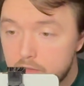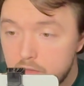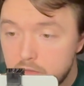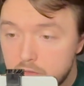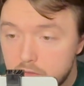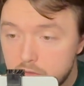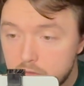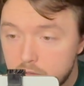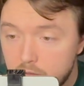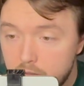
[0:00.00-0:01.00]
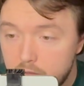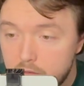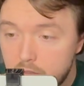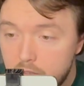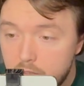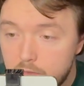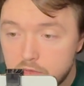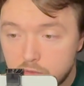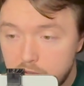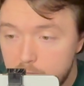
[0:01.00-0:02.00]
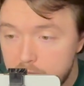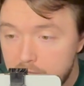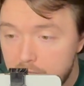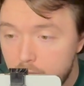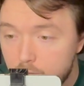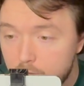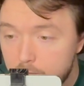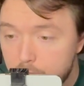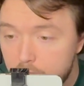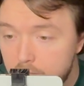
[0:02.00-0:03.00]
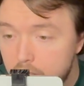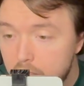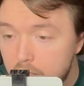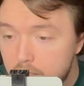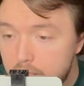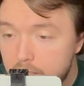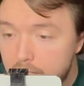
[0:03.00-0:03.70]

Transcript: this. All right, uh, we're just gonna name it that. We're gonna put it in